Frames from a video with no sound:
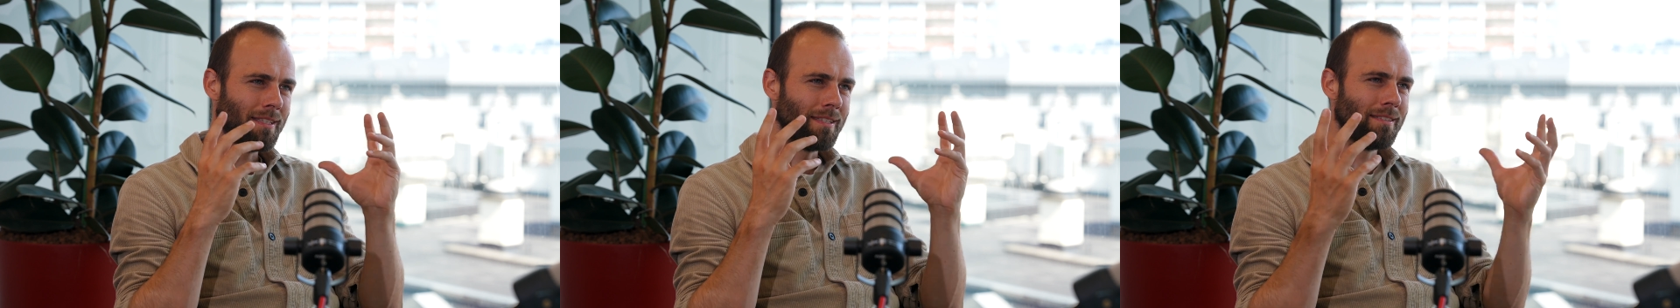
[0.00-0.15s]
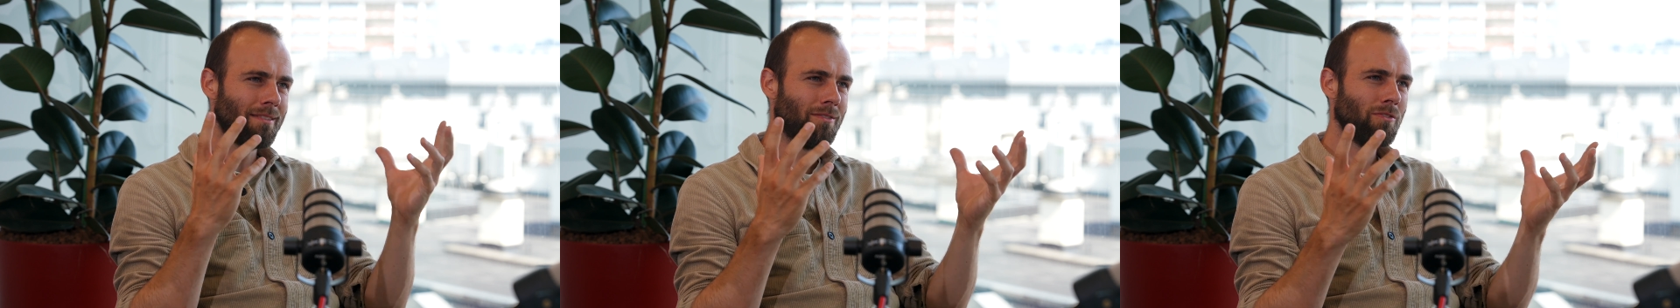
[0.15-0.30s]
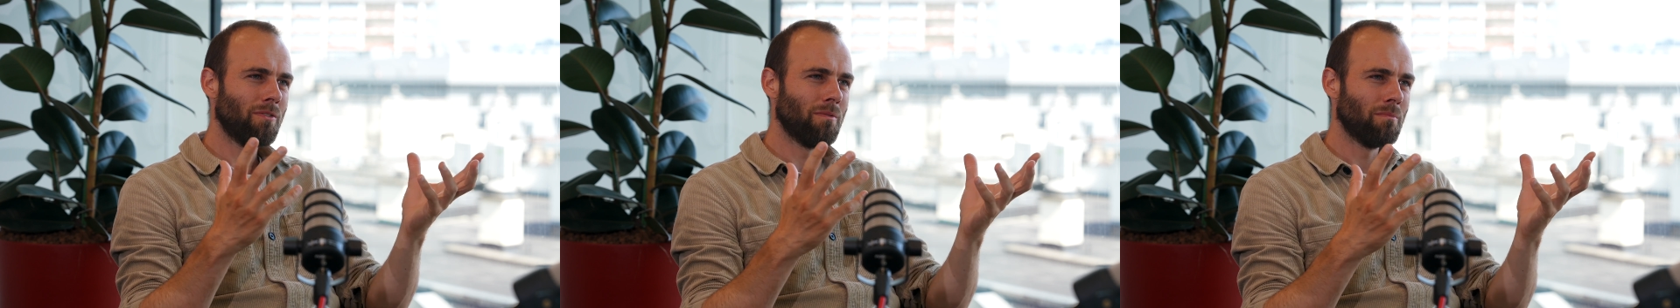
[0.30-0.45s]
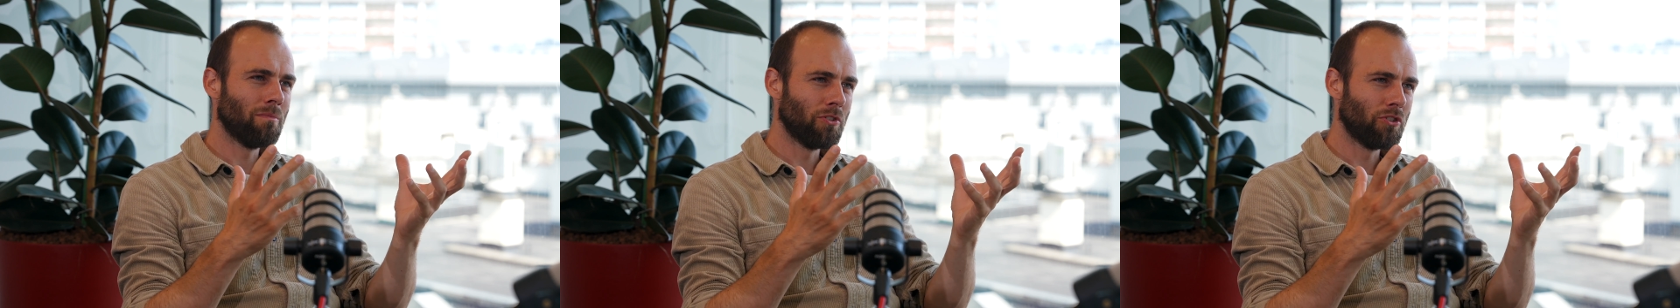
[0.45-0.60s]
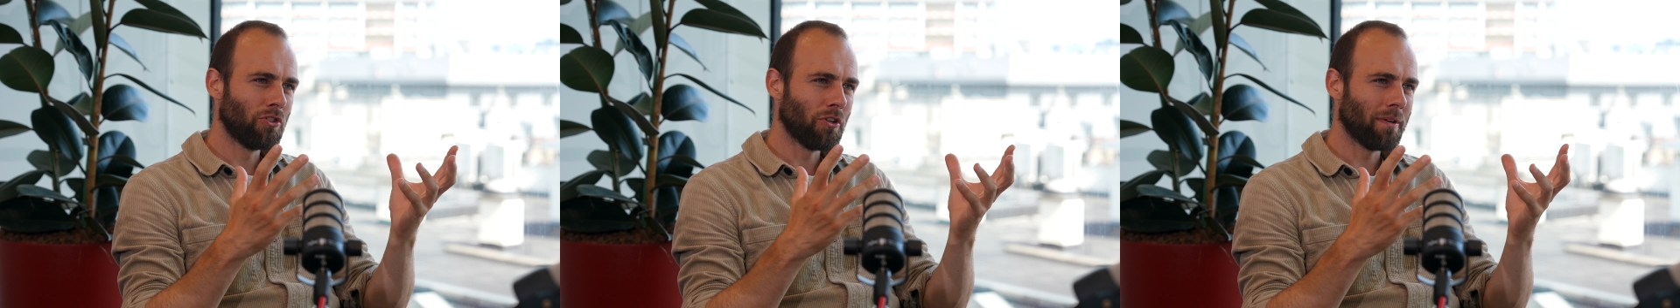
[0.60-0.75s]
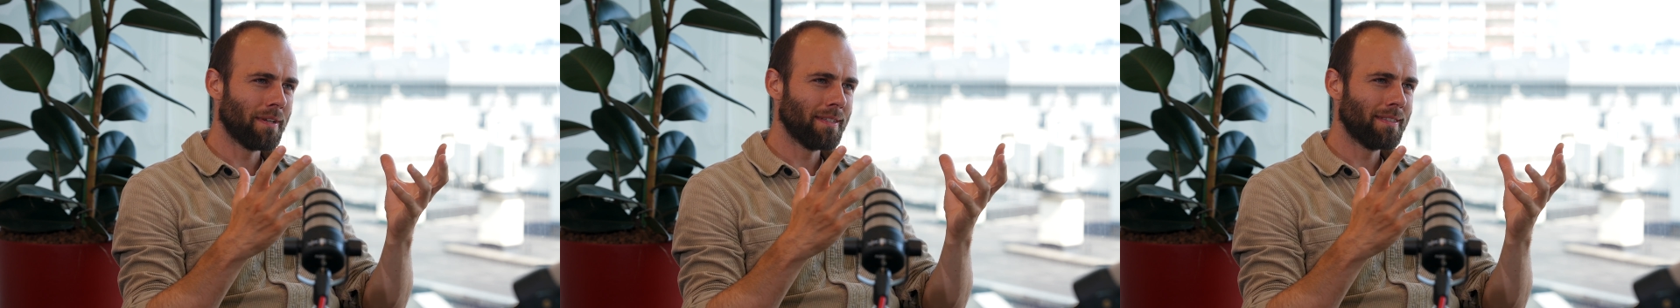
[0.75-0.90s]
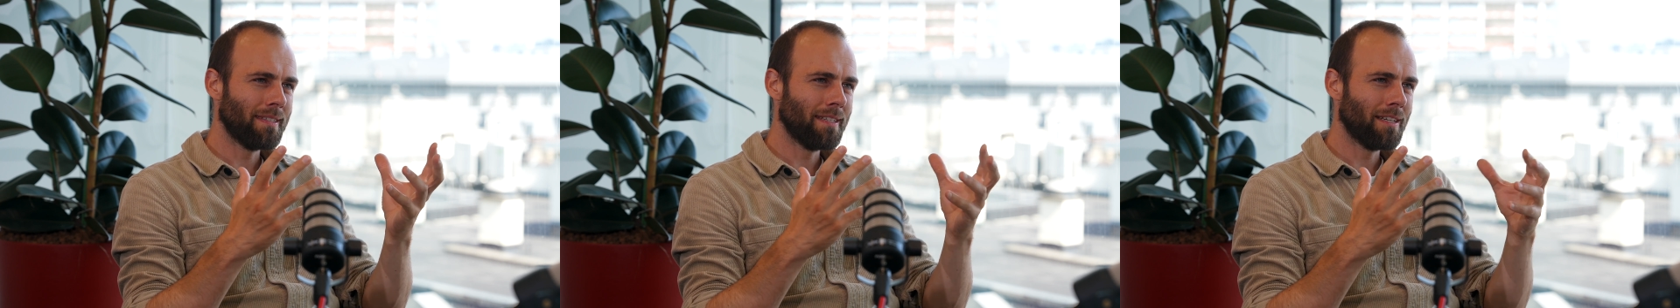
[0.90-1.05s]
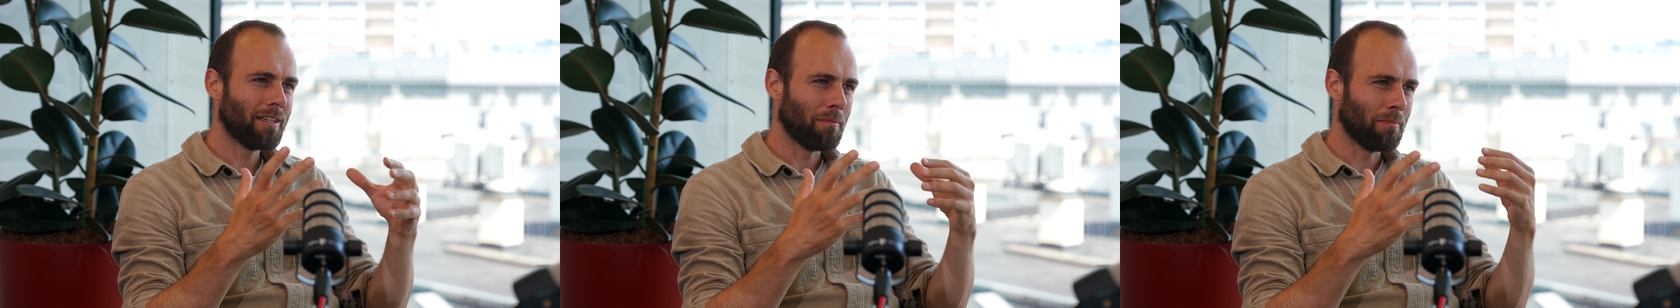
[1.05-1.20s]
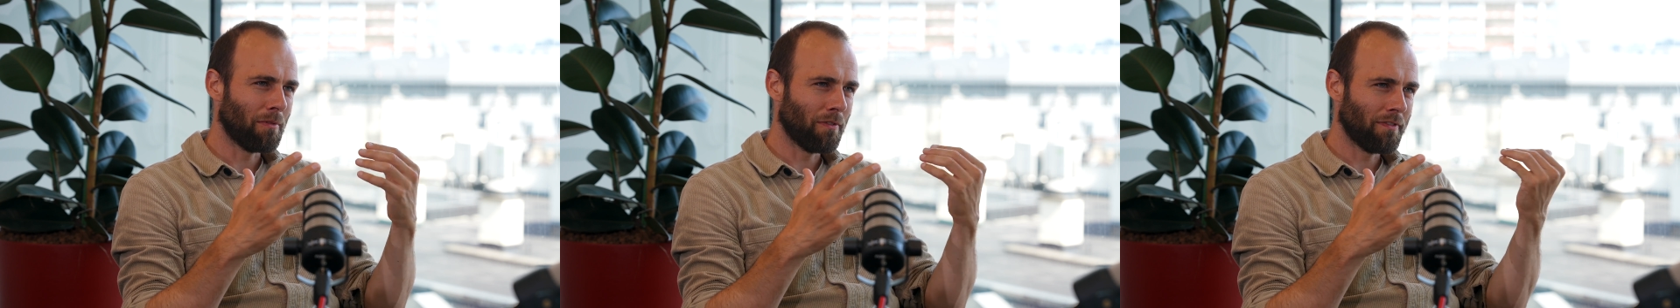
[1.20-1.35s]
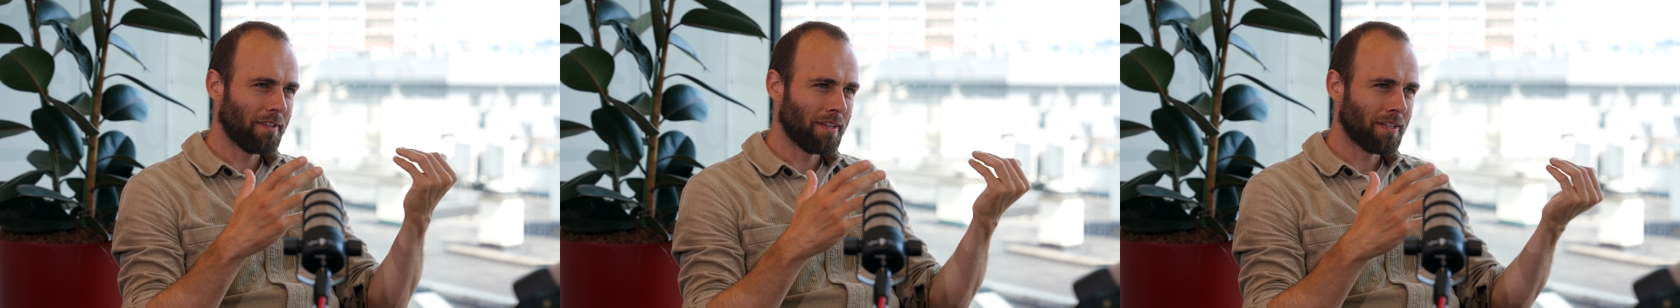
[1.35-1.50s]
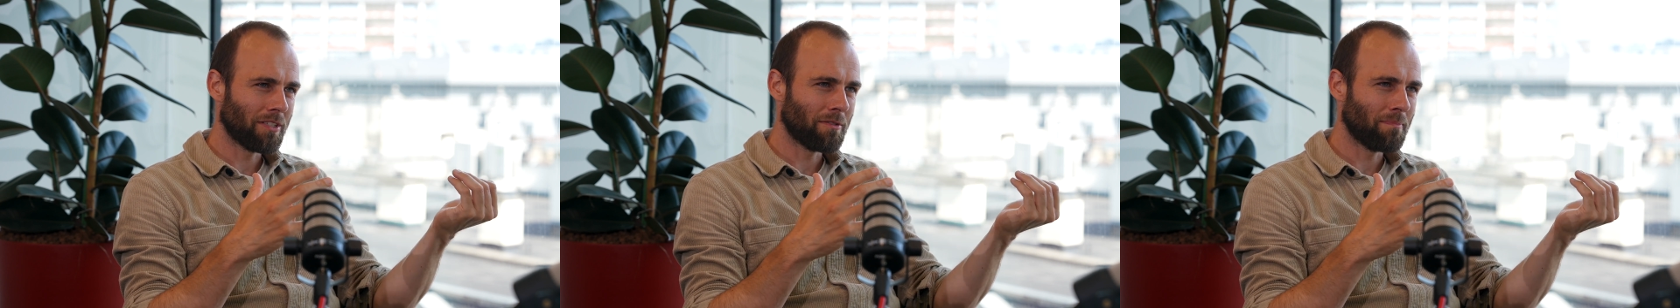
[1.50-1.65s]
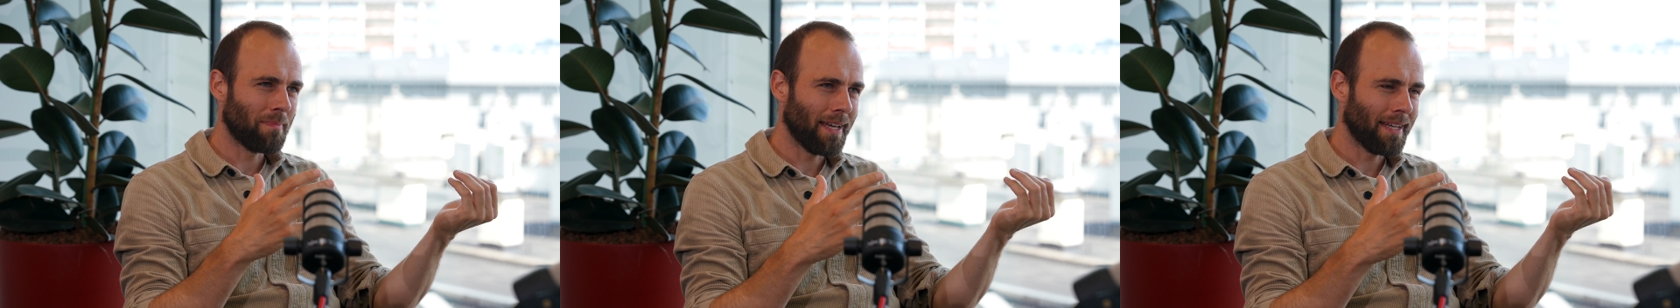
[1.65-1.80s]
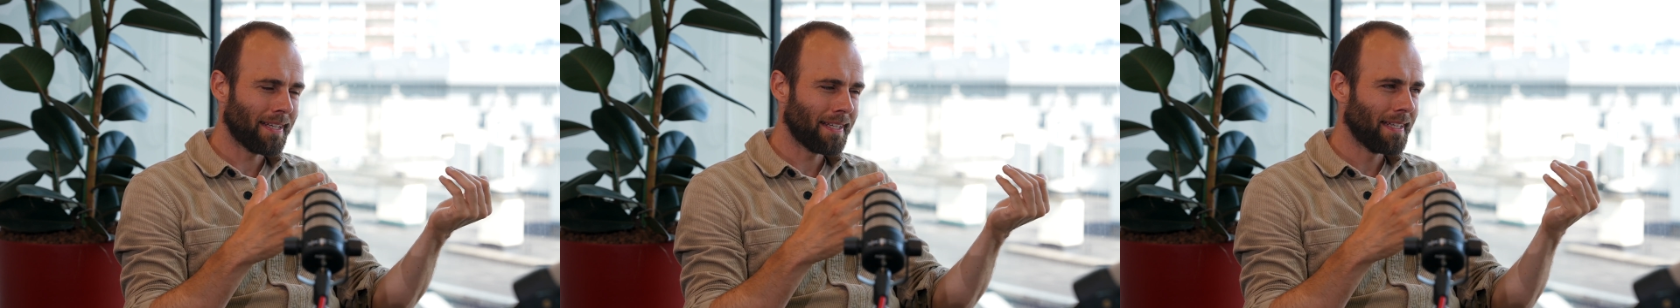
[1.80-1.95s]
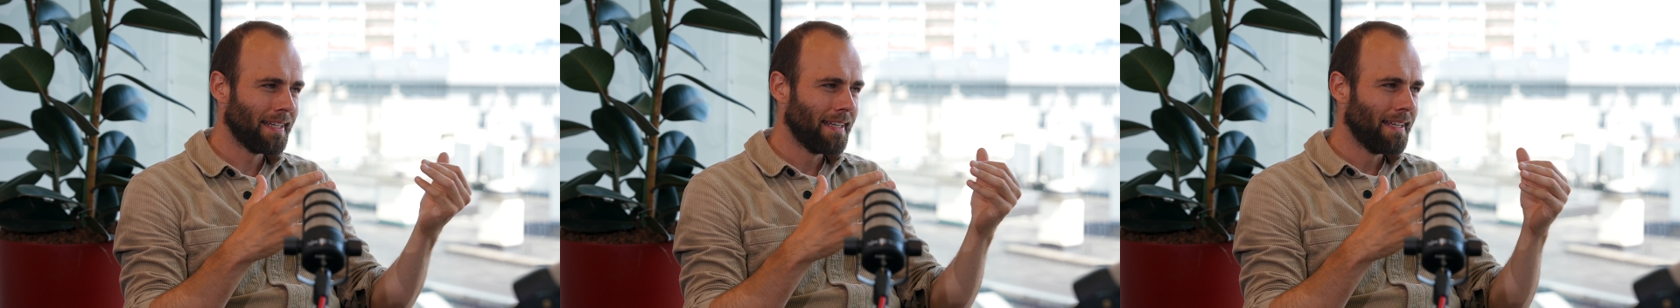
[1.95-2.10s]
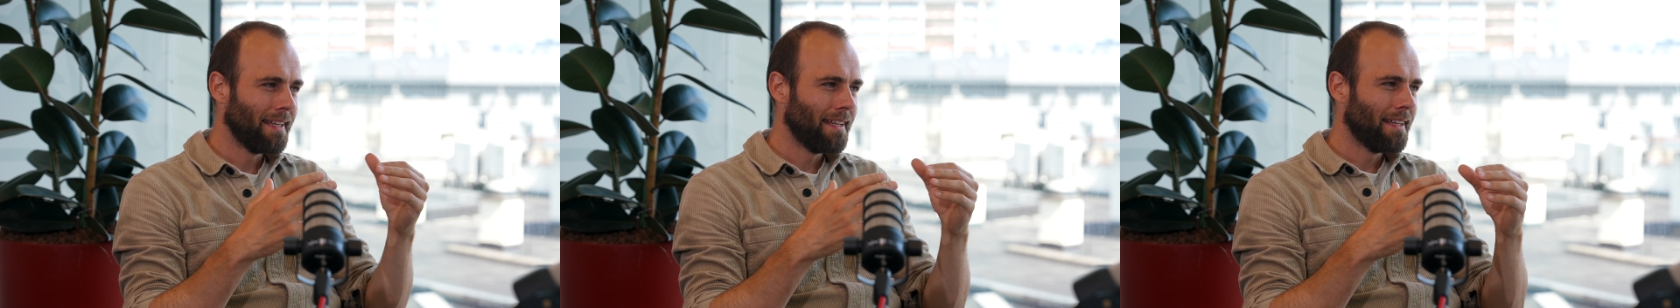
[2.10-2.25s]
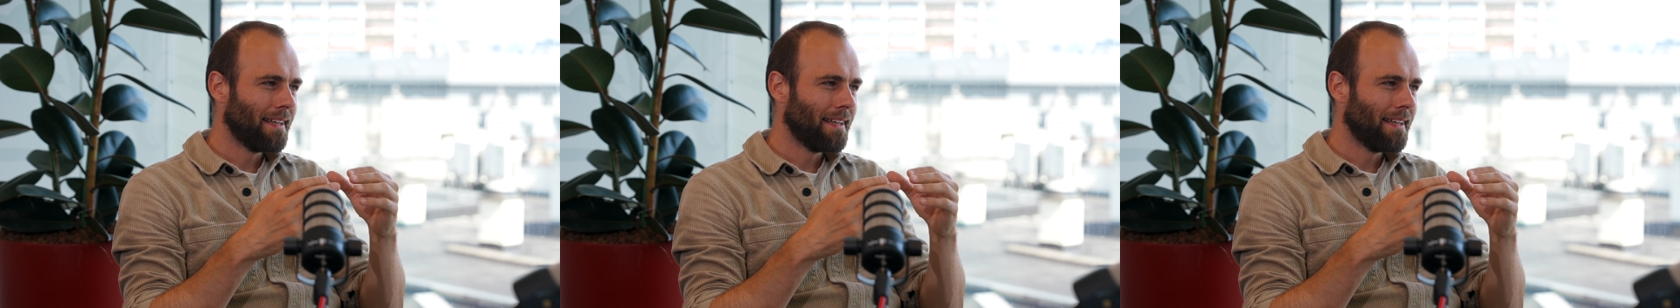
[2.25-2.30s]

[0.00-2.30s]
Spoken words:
this majority a couple of years back.